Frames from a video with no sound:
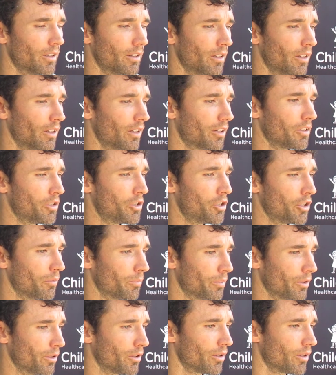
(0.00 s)
He can
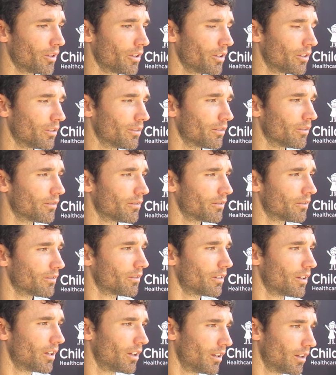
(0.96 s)
jump early, and
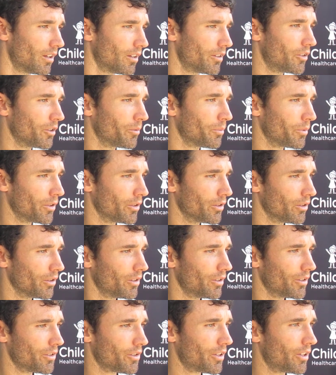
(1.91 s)
jumping
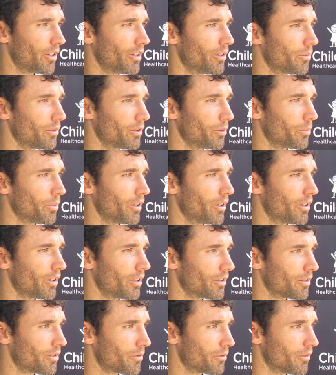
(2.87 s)
early is key when you're playing
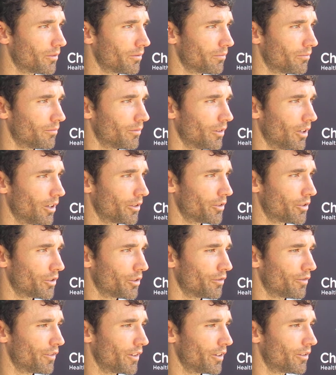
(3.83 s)
against larger
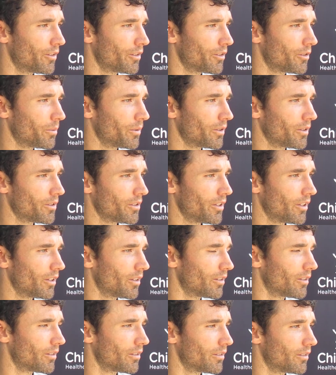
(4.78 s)
defenders, because
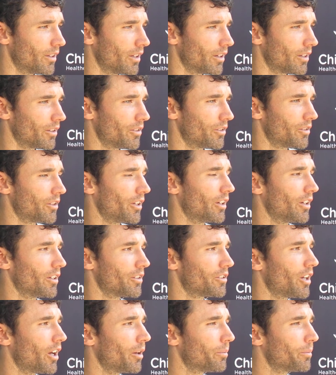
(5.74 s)
they can just get
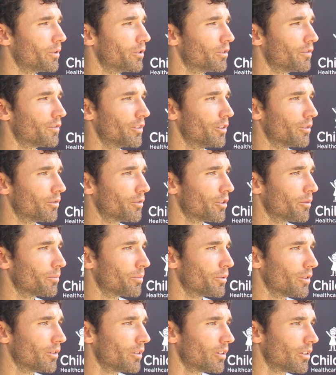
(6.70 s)
on top of you if you don't jump
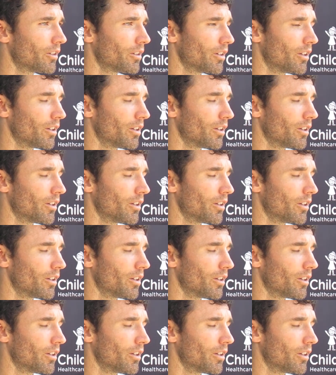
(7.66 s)
early.